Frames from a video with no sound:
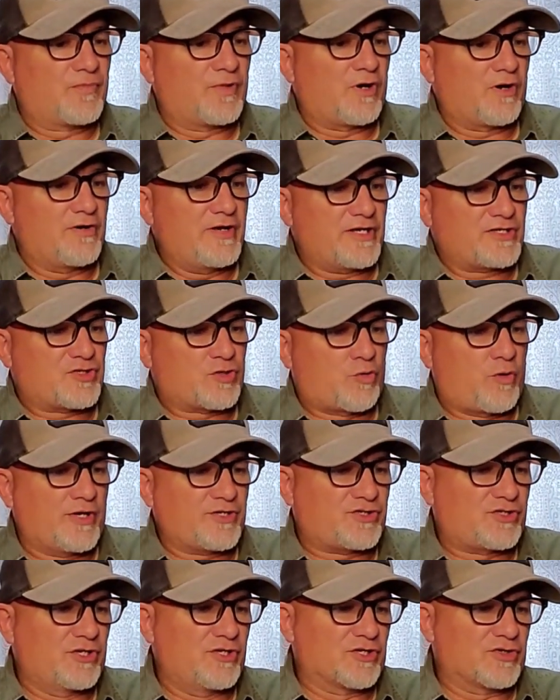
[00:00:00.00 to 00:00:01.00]
Our next
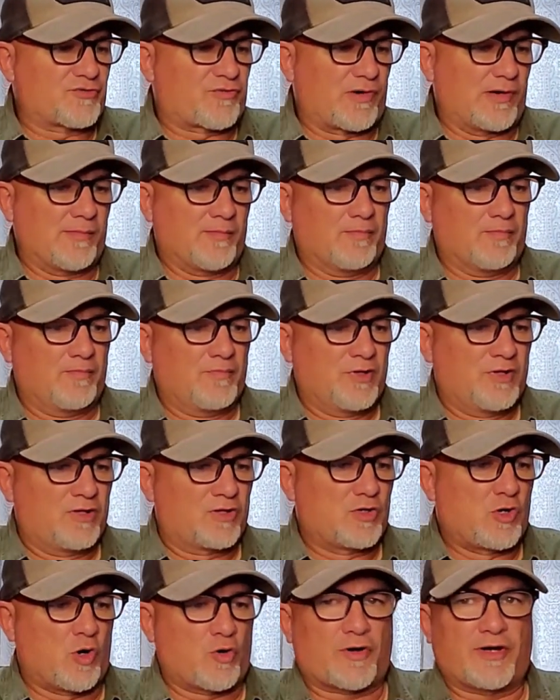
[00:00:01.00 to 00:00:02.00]
question is from
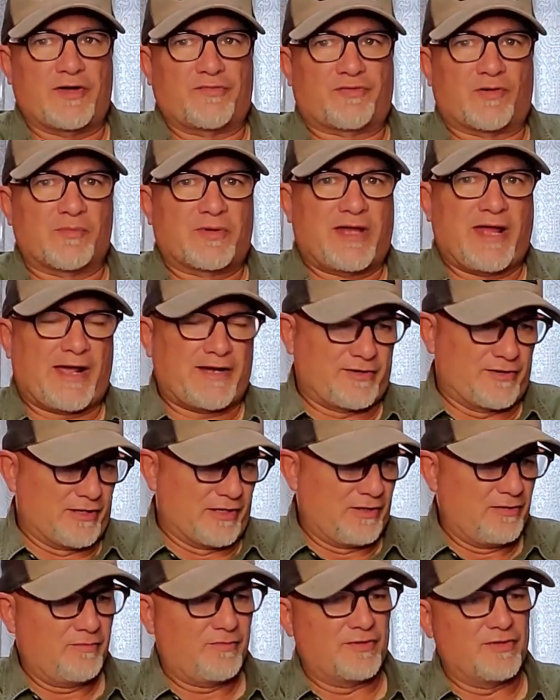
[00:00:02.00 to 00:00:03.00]
Corey from
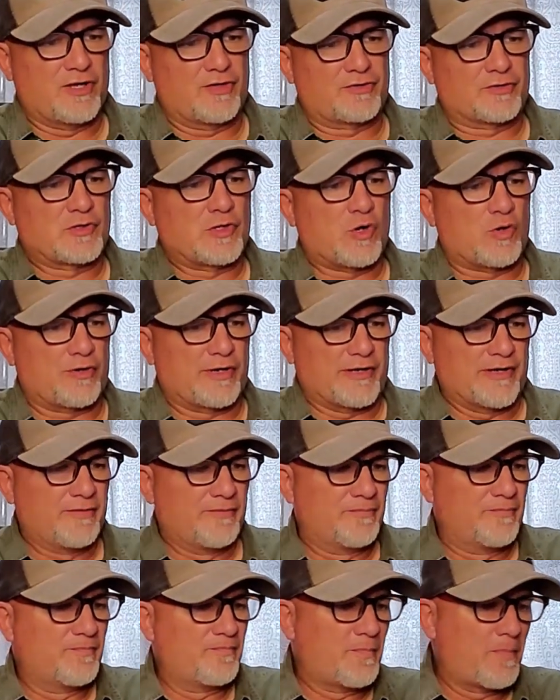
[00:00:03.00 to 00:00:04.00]
Canada, another Corey.
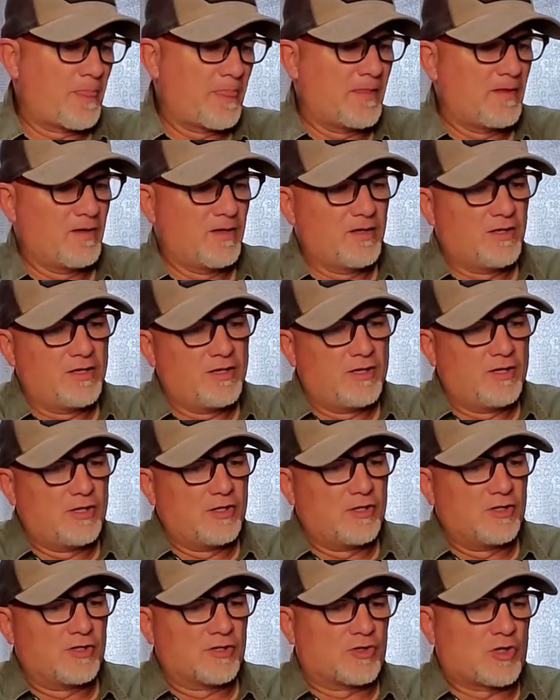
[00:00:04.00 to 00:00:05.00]

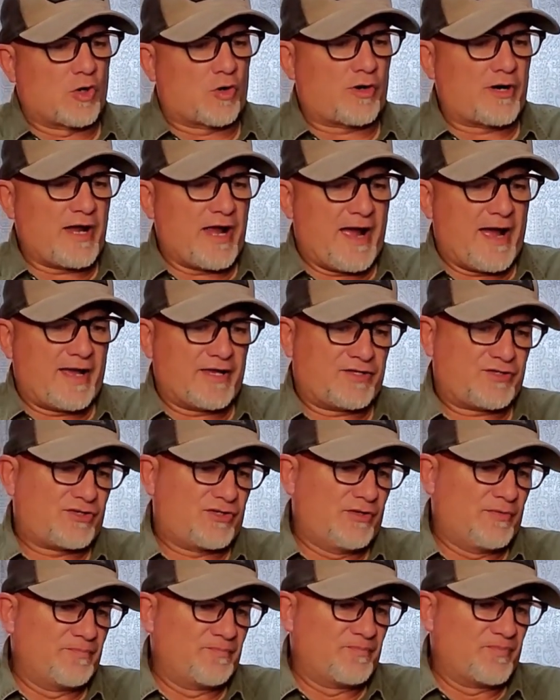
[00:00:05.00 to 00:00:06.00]
Corey asked,
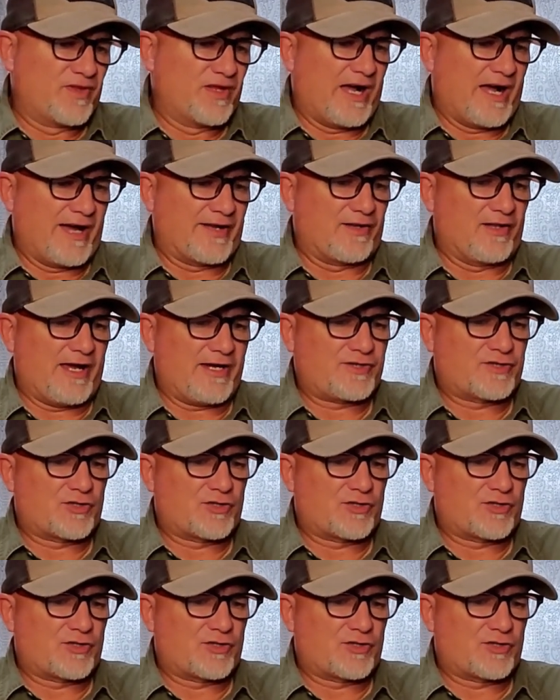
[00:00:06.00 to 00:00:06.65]
I'd like